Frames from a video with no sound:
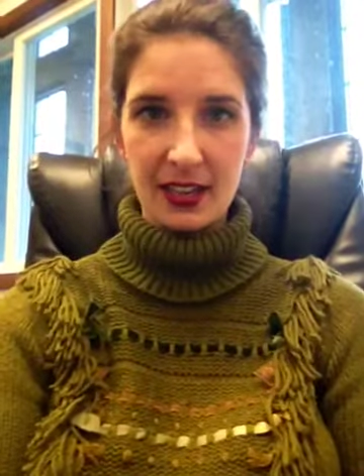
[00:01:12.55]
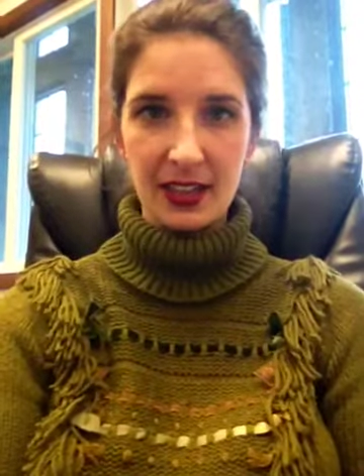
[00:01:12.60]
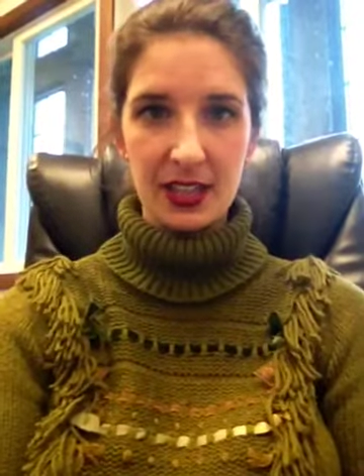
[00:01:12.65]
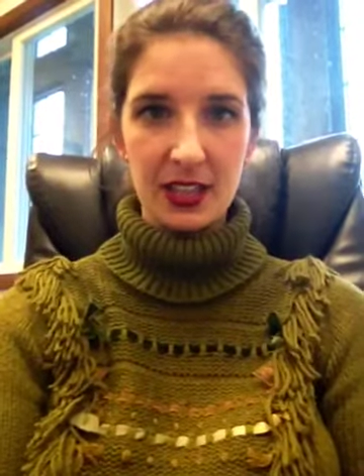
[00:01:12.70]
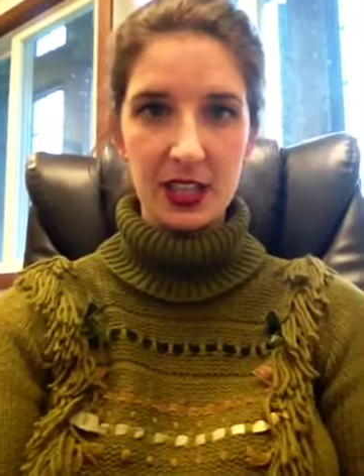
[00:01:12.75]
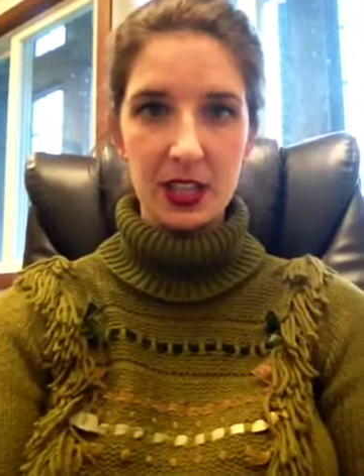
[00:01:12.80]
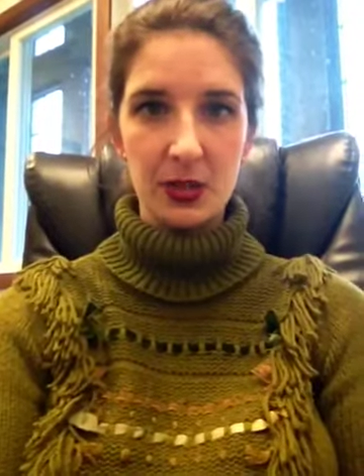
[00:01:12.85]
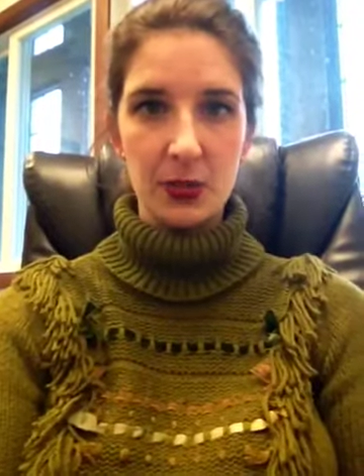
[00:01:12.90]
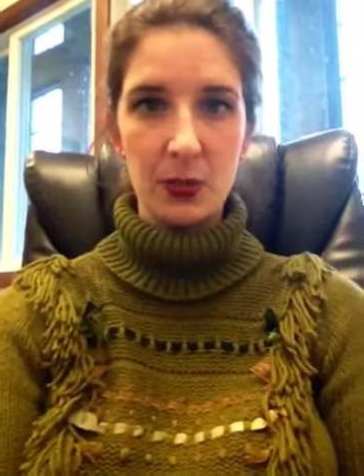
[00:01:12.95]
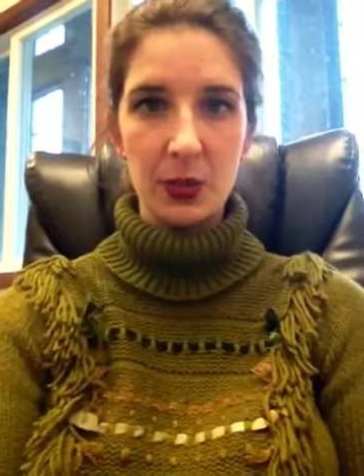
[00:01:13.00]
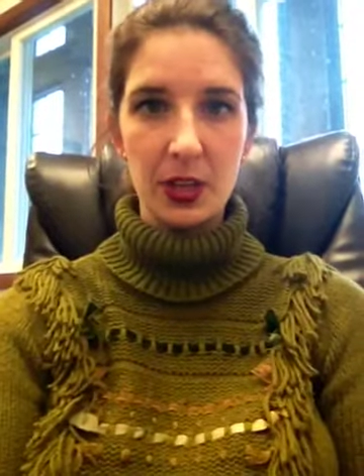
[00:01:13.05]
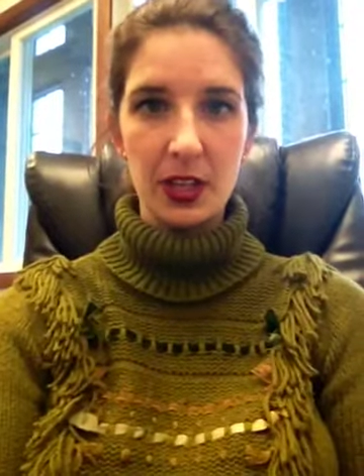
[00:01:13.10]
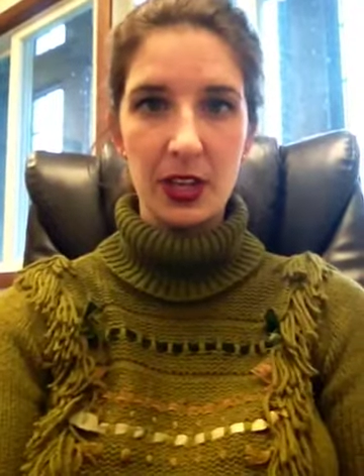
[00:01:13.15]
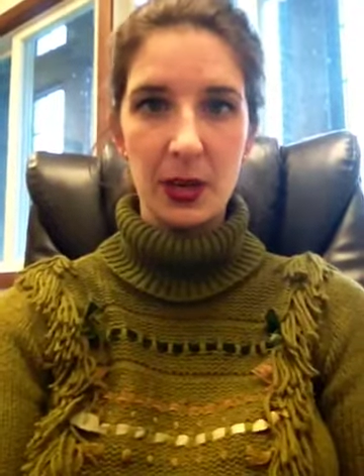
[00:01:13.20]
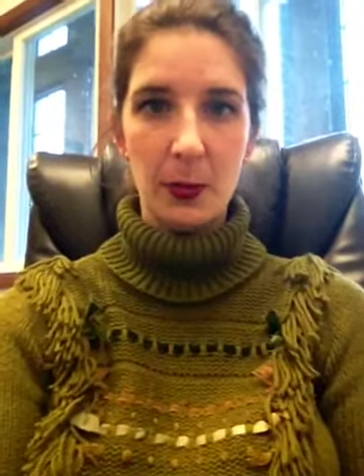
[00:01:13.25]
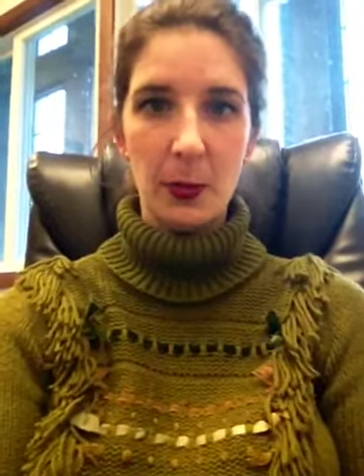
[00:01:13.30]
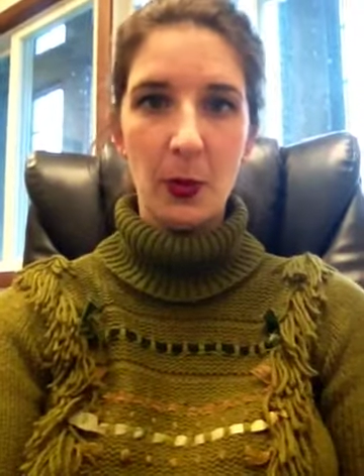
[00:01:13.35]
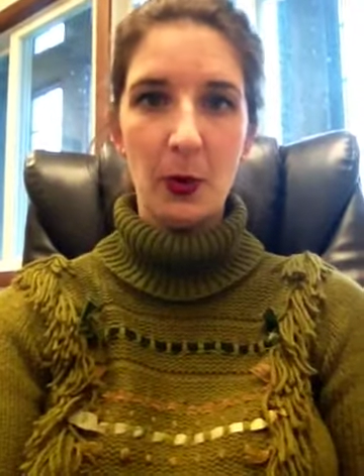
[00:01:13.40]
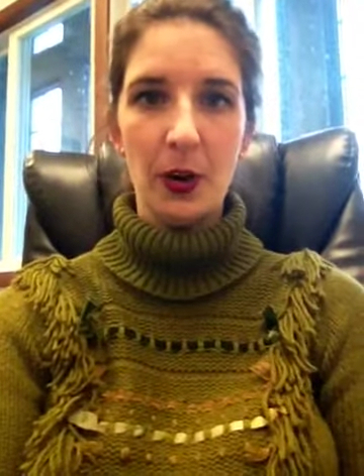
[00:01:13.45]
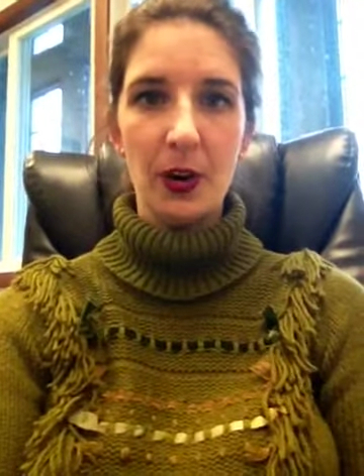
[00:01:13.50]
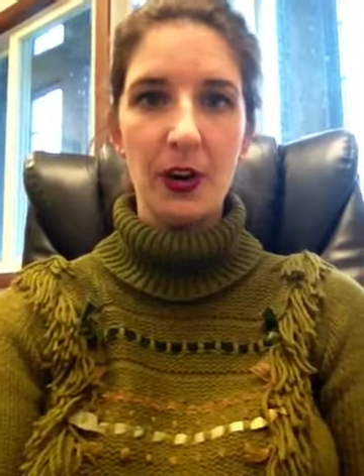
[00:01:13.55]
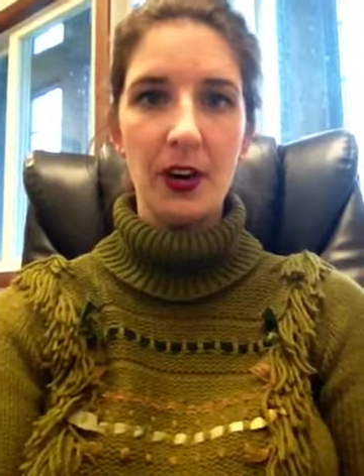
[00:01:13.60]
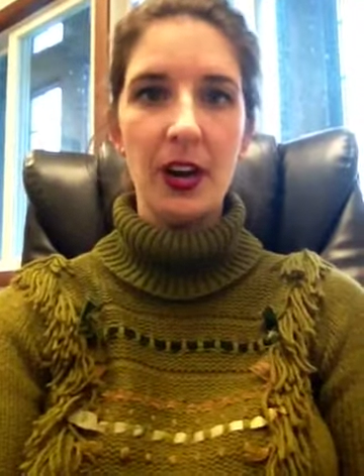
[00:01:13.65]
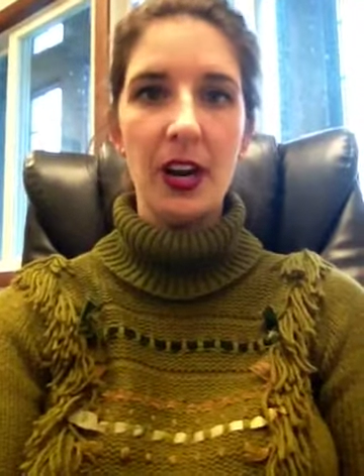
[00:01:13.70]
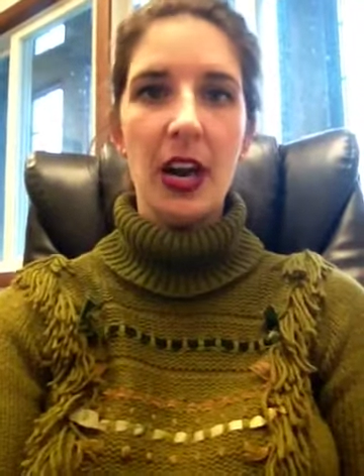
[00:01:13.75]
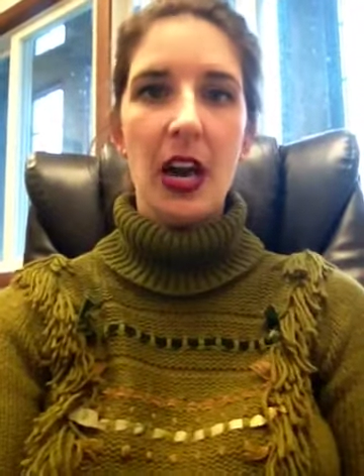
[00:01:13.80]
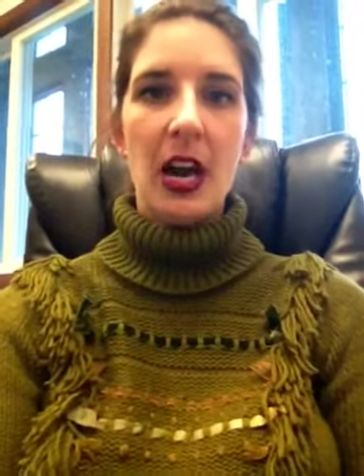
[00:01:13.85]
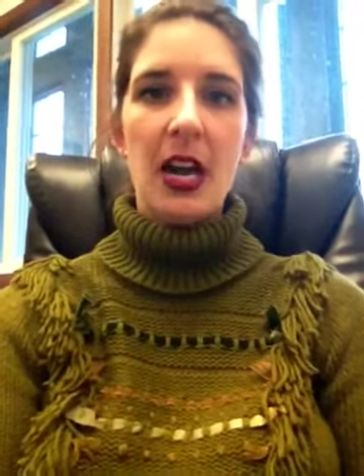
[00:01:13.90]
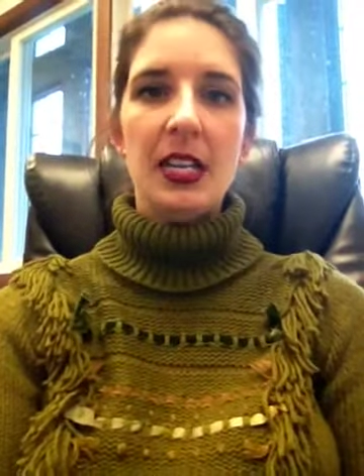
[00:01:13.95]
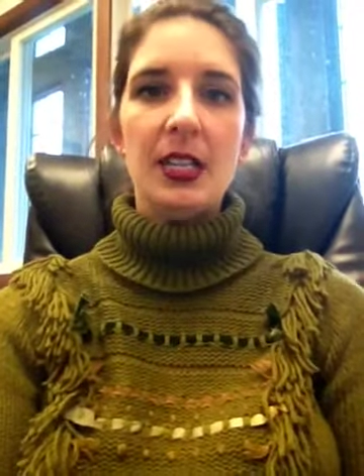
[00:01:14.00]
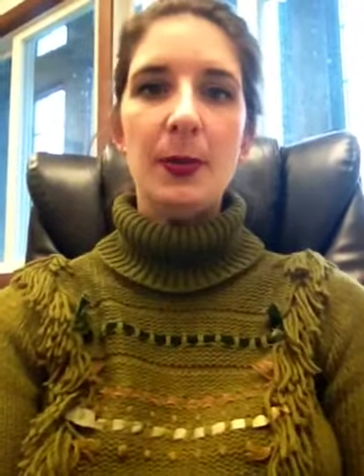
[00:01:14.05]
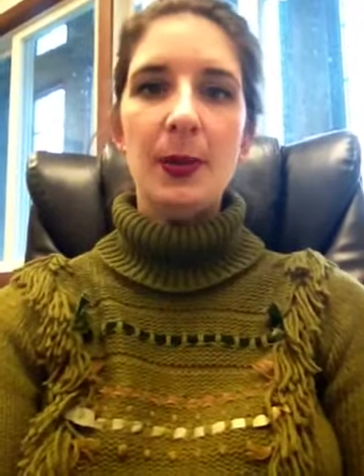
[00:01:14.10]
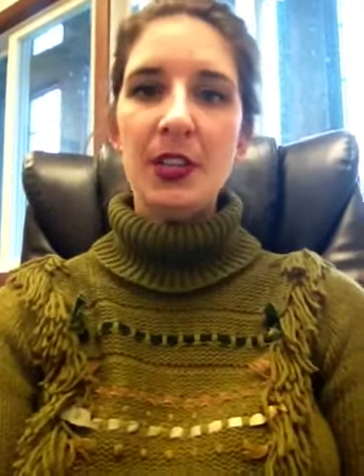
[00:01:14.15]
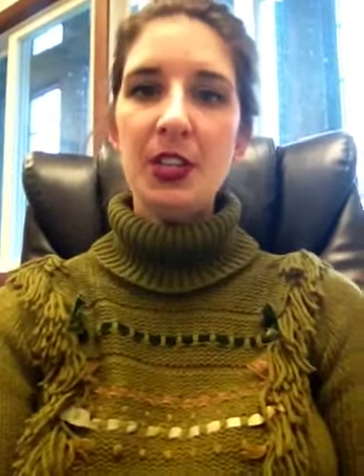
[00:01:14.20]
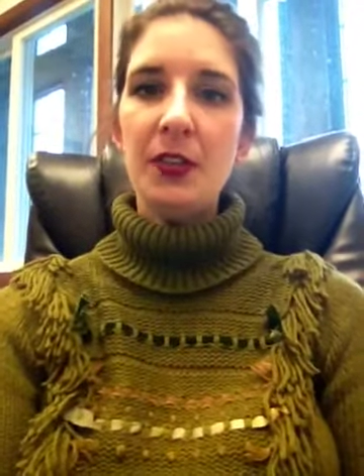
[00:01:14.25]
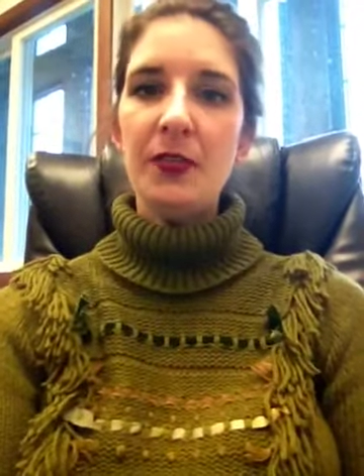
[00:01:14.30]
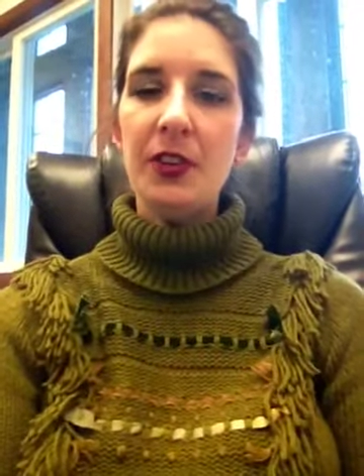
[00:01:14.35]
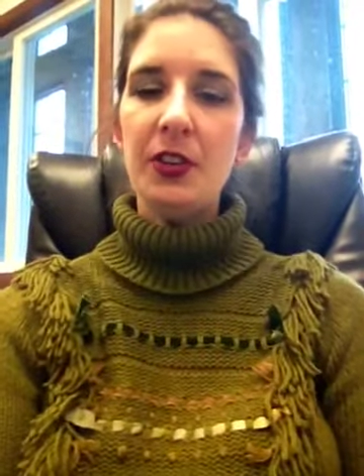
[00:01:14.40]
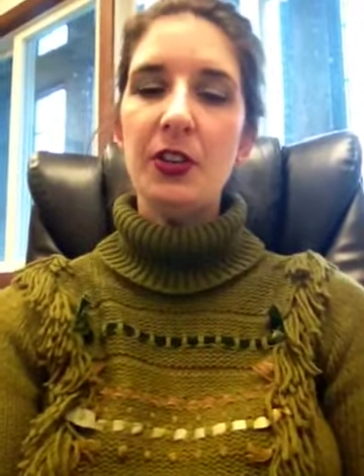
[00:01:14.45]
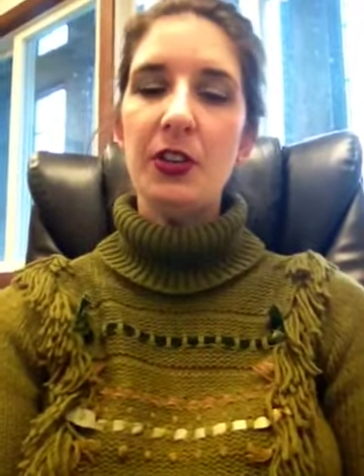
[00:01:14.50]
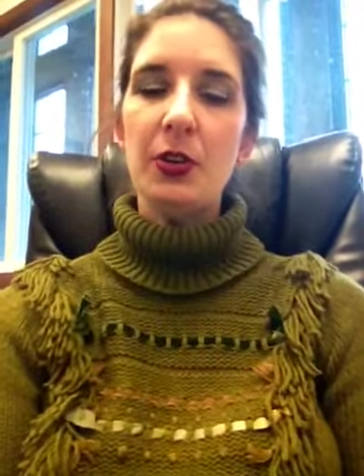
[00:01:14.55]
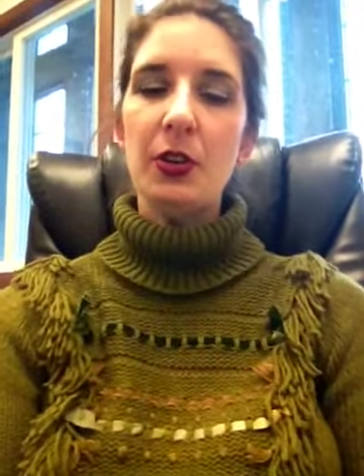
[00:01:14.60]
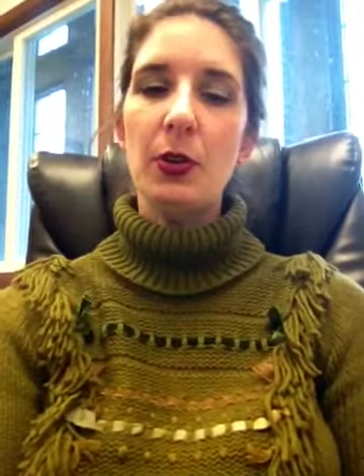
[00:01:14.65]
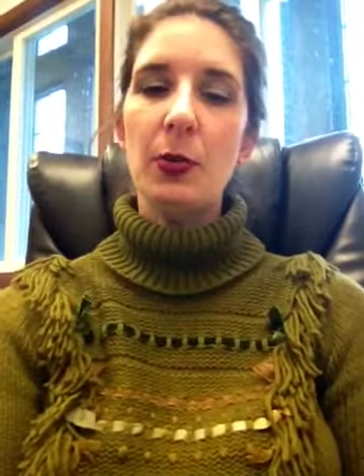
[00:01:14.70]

This is really important, especially if you do